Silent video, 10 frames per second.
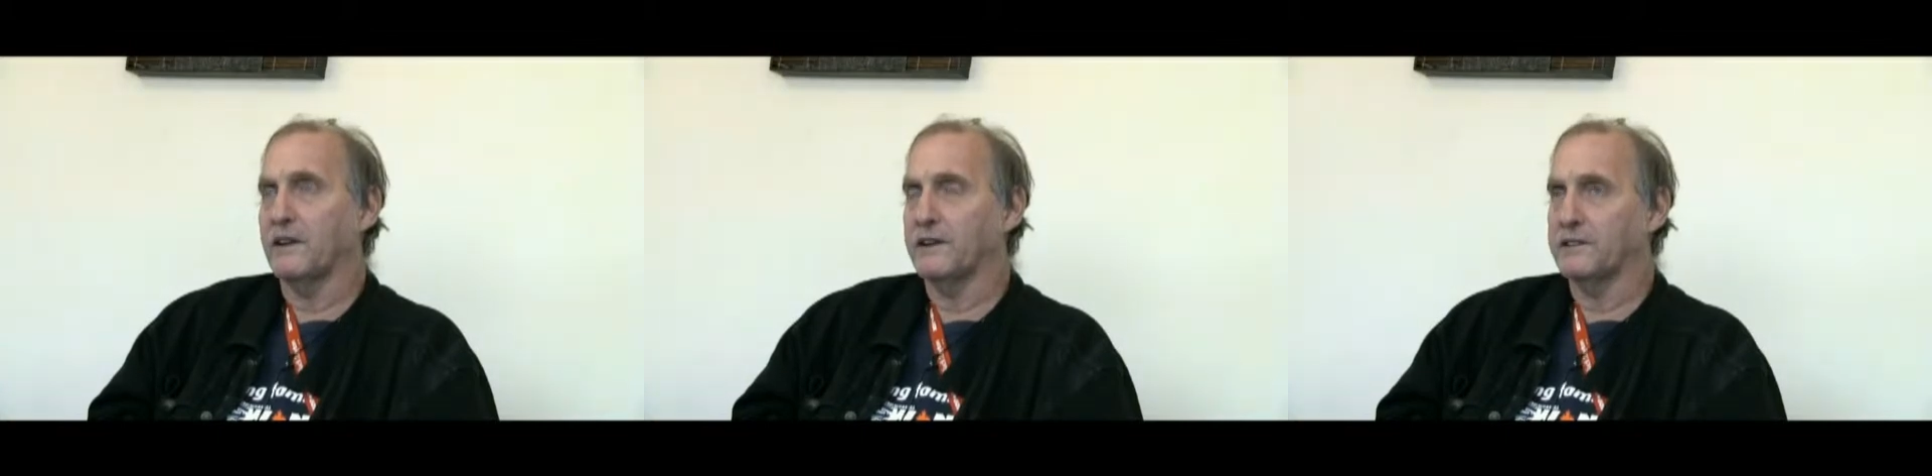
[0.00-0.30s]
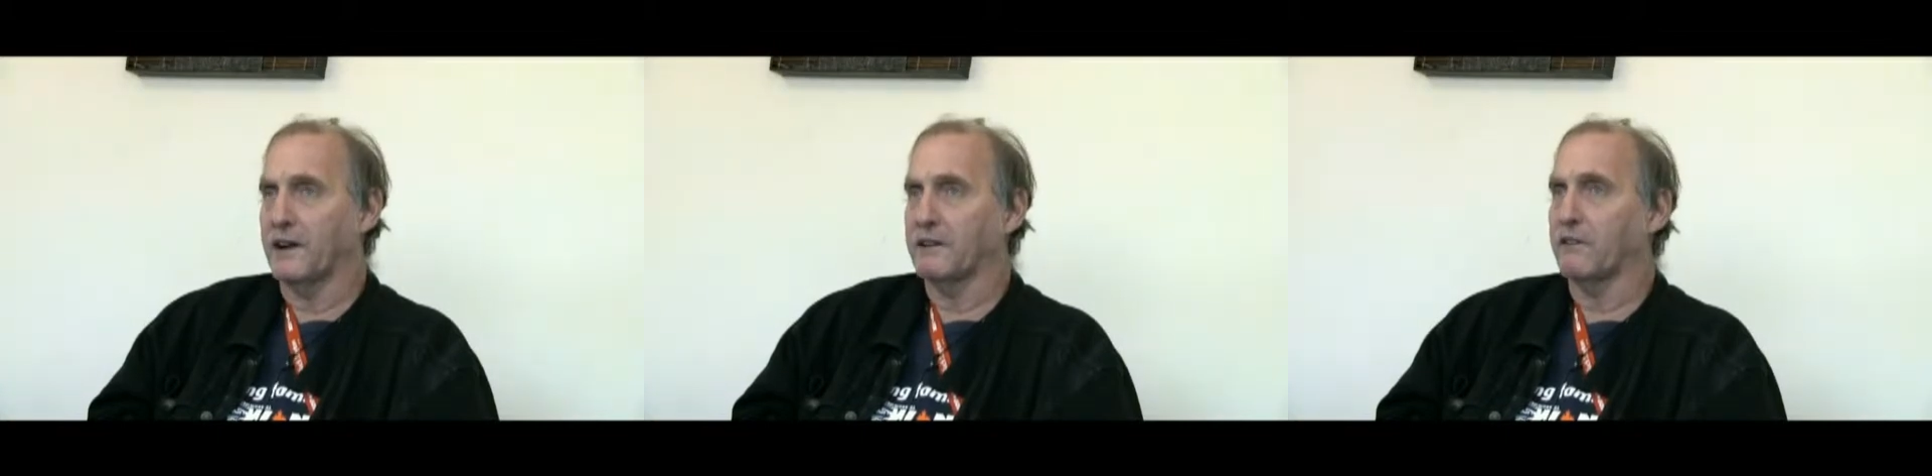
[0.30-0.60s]

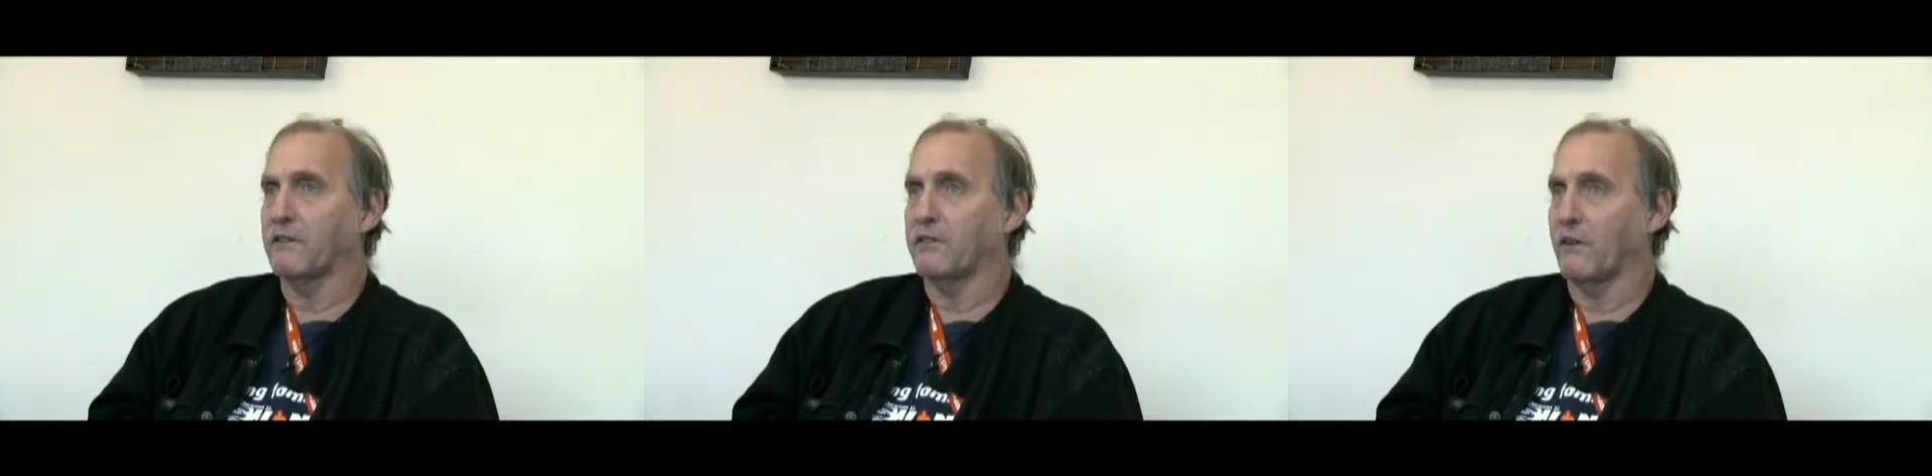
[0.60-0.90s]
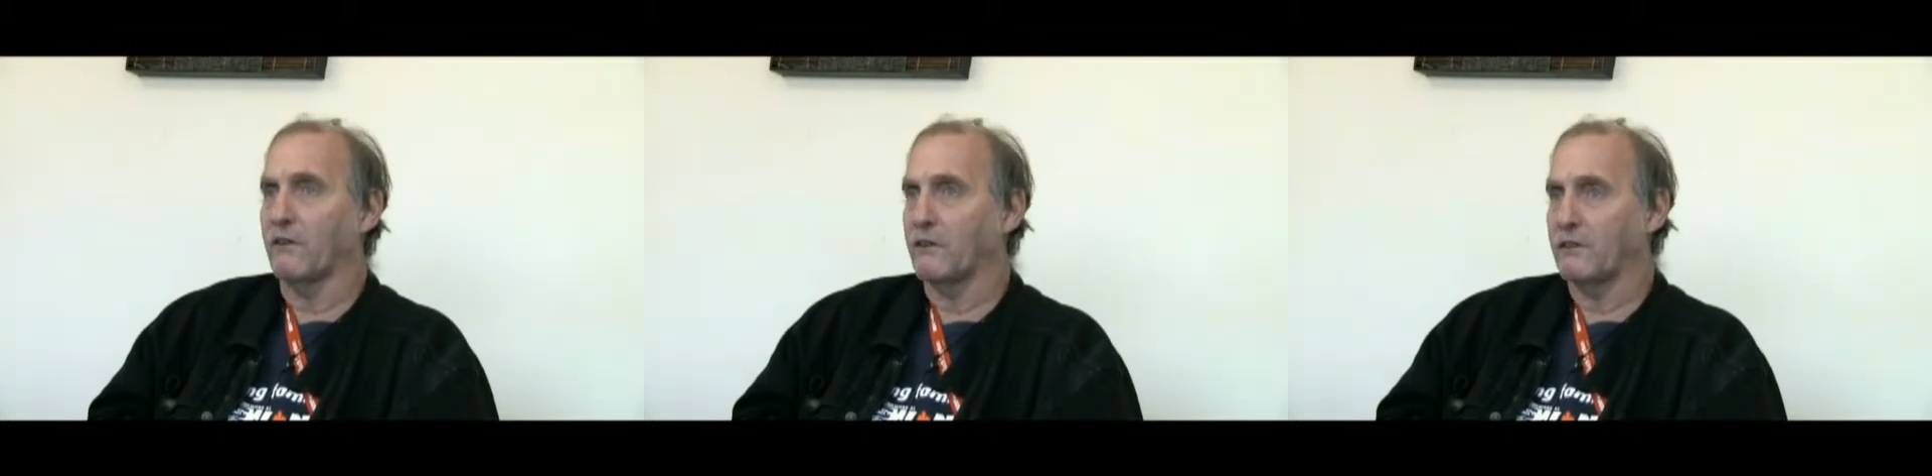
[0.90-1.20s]
decide to go
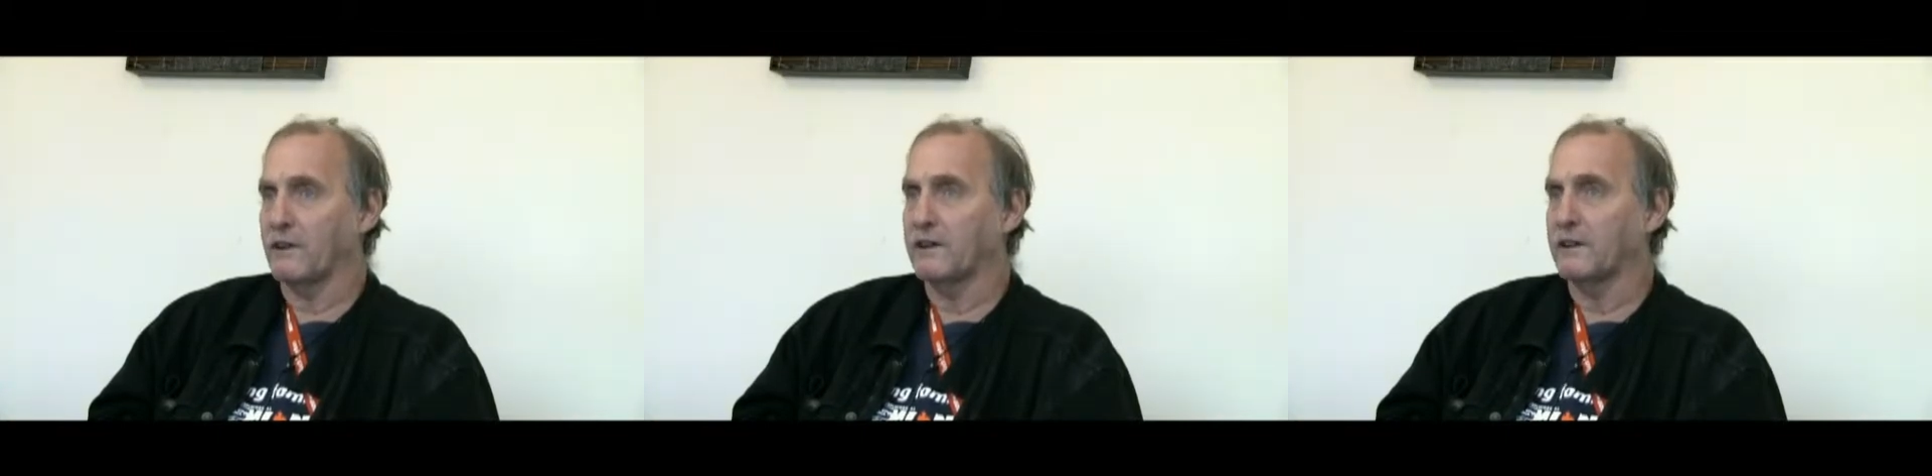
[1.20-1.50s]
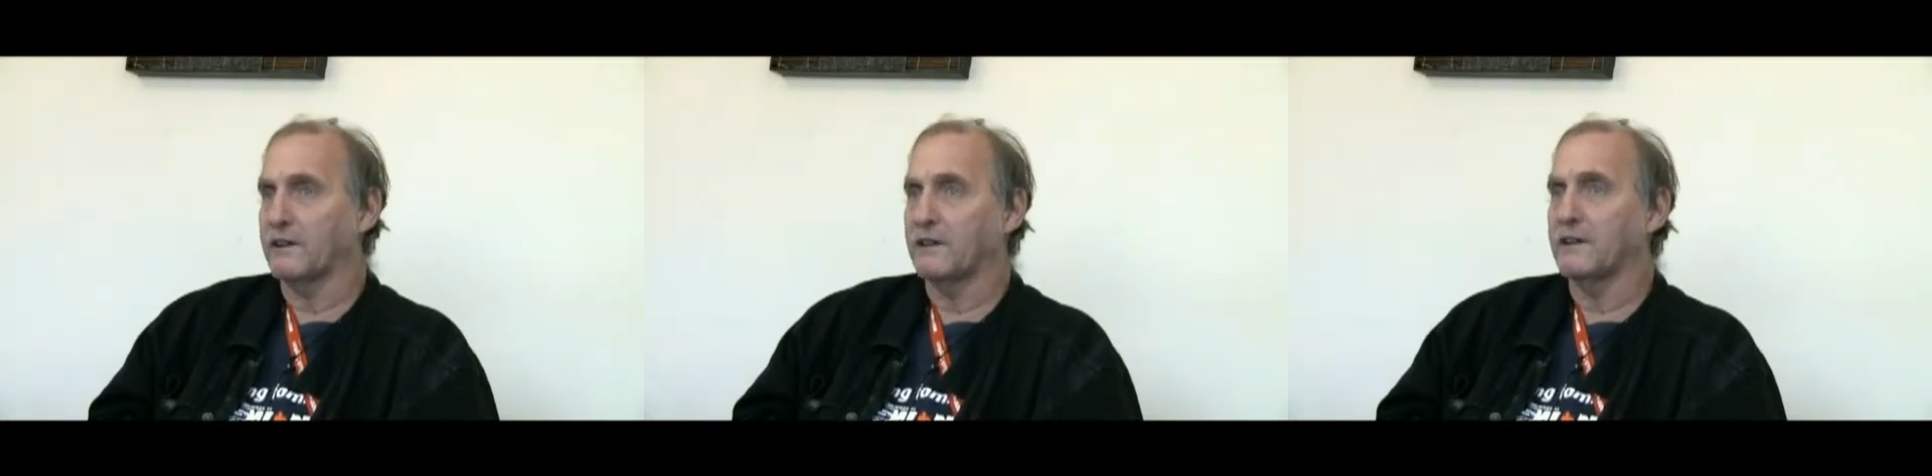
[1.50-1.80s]
forward, right,
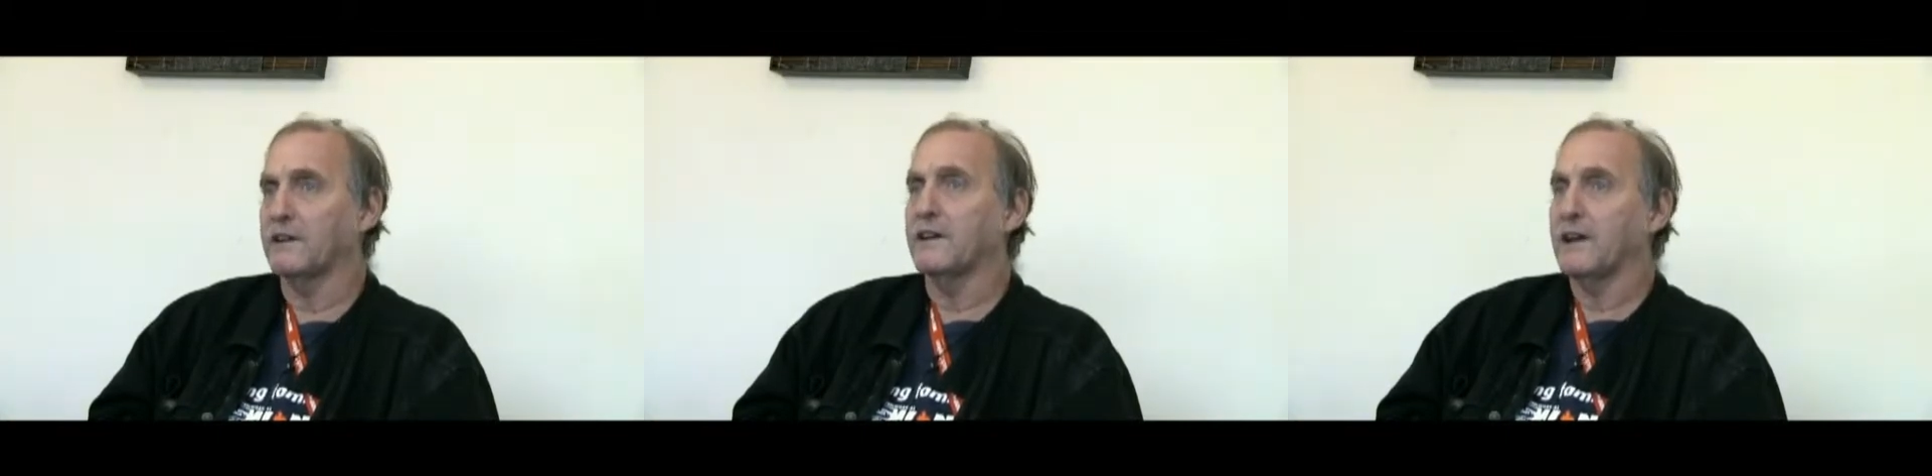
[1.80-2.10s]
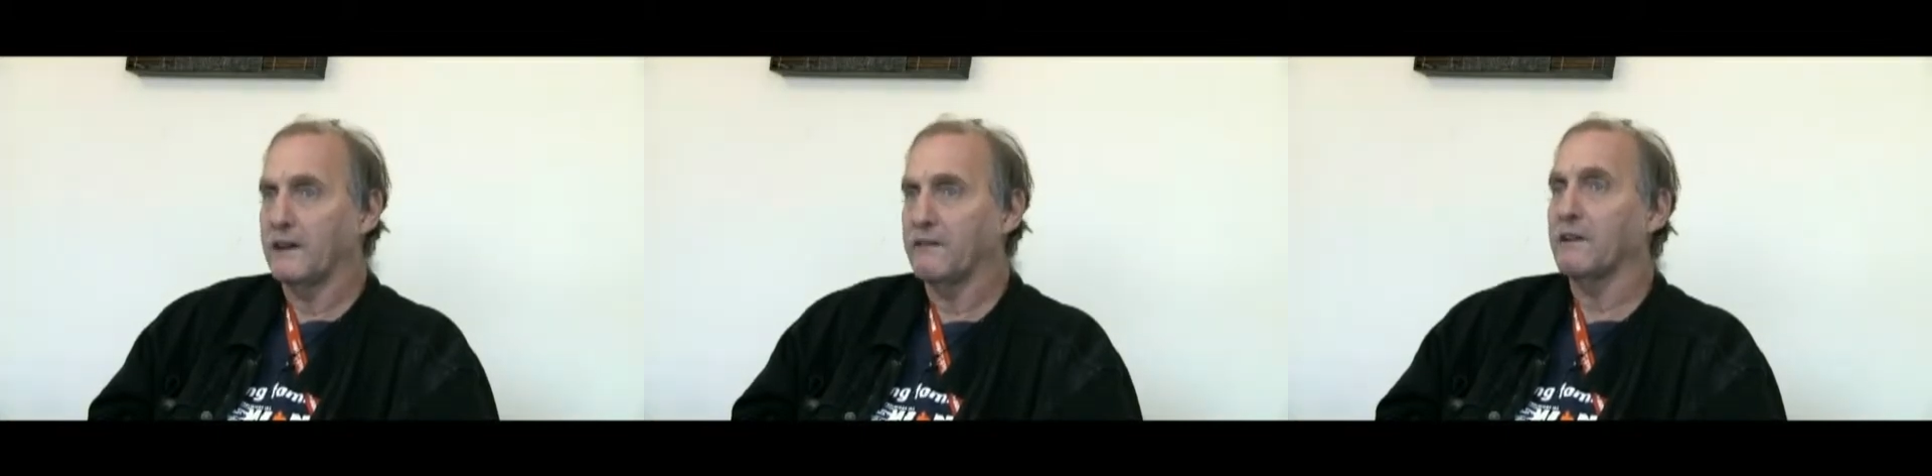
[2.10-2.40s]

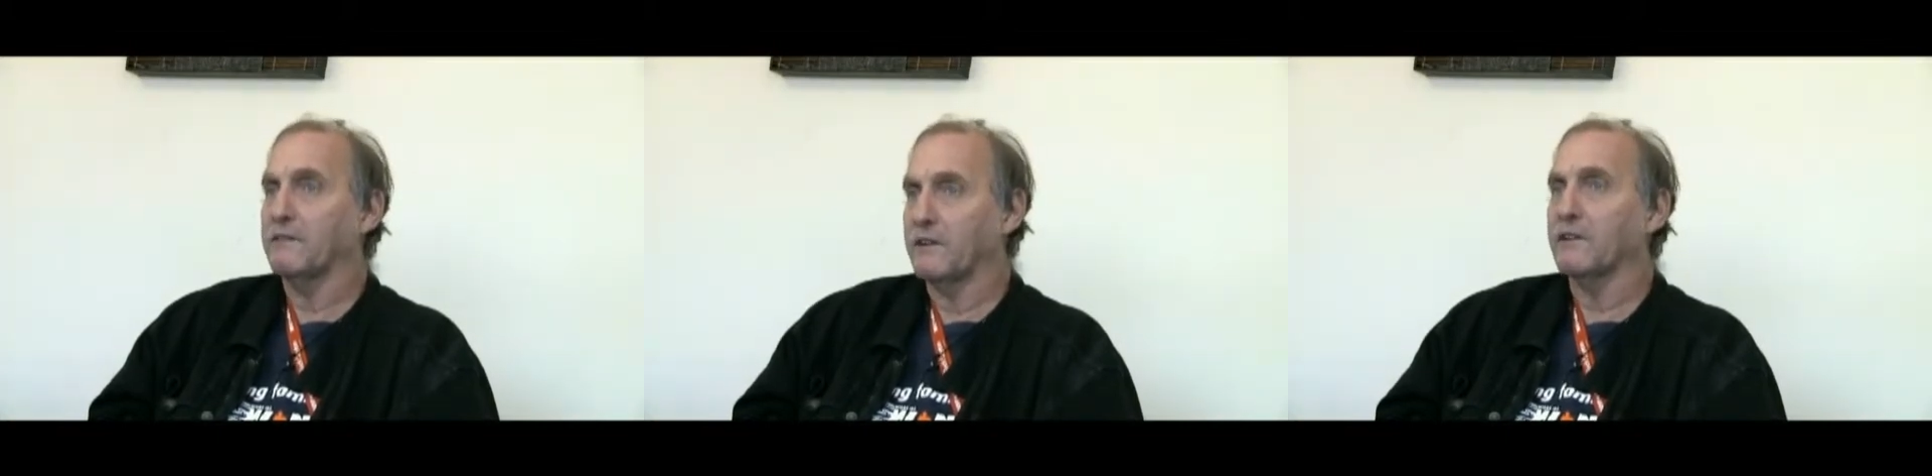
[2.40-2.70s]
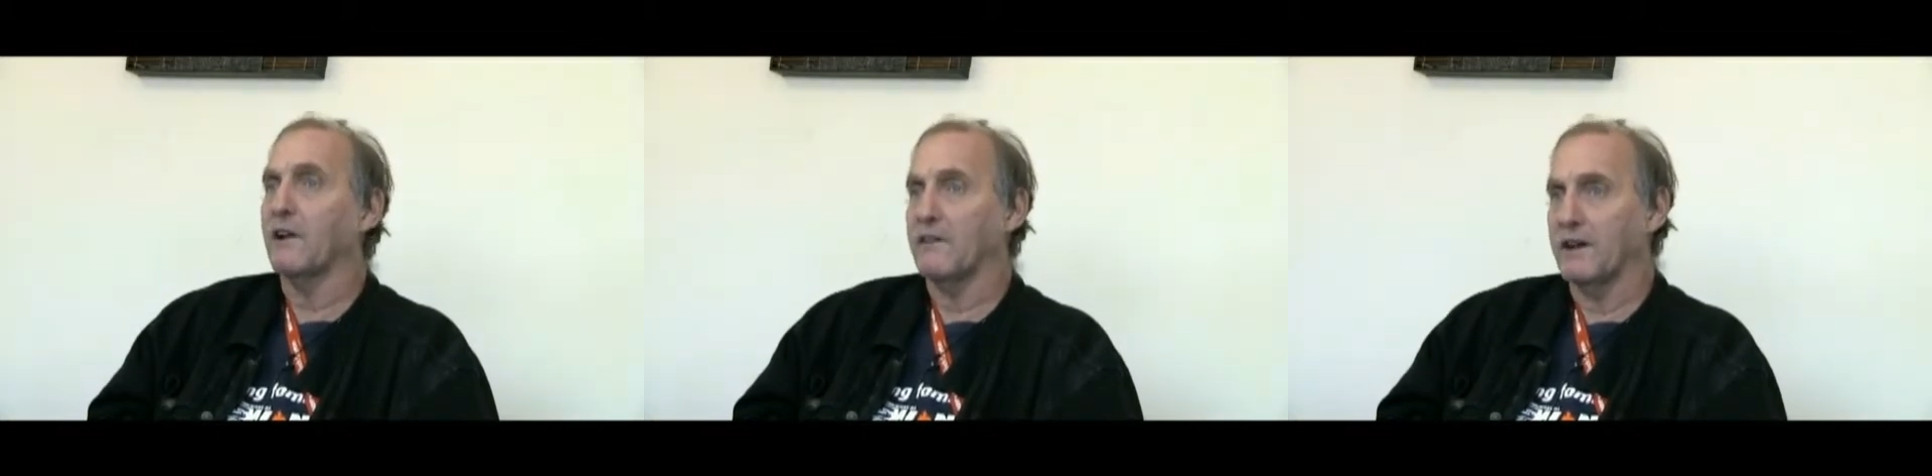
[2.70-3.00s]
and really
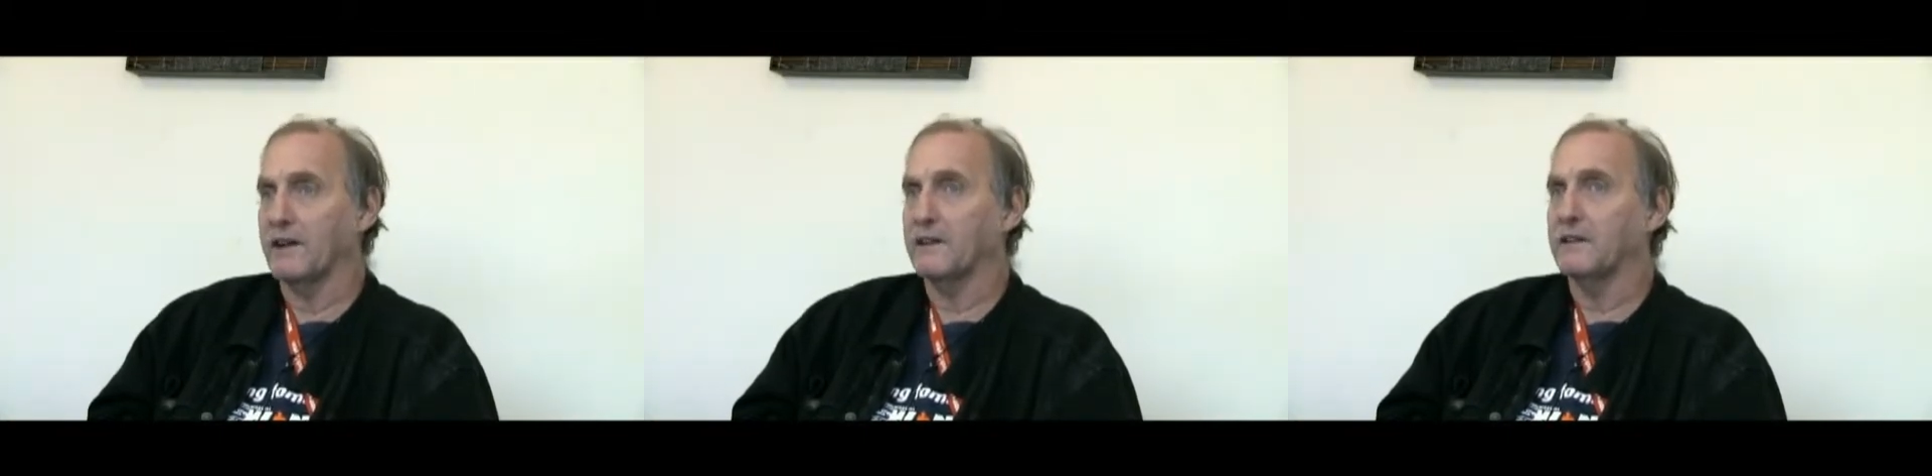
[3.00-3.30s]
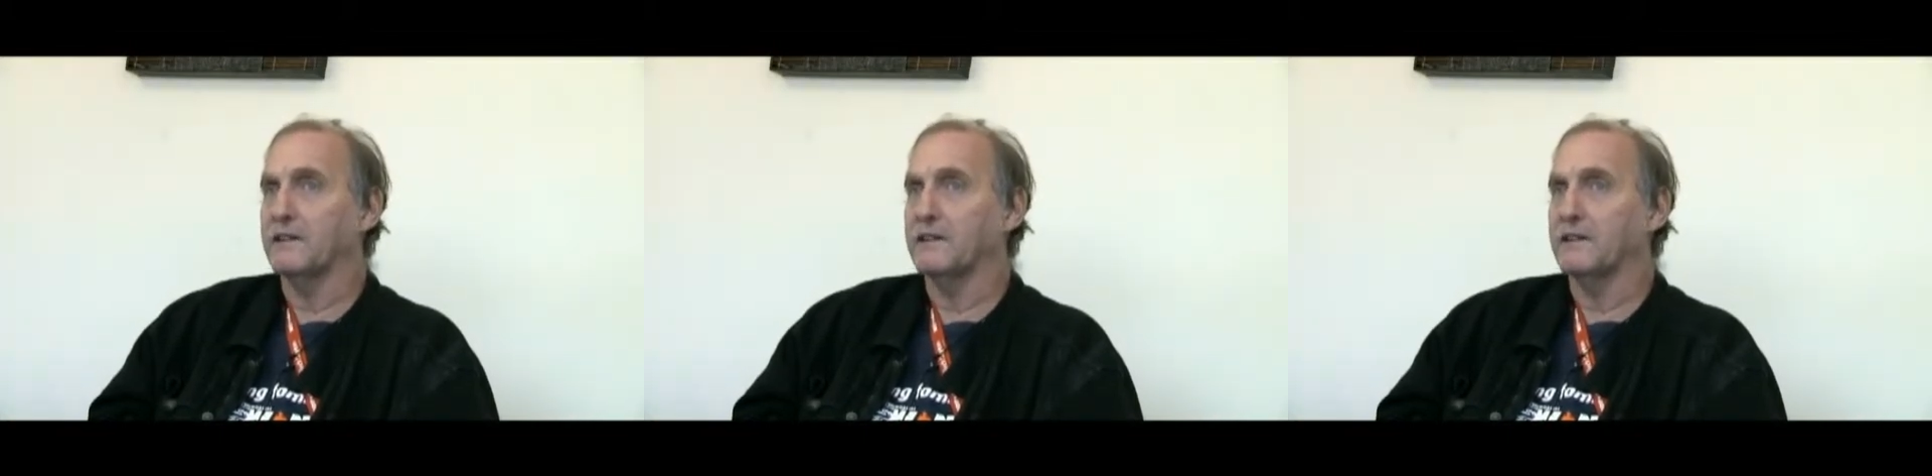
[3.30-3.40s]
build on that.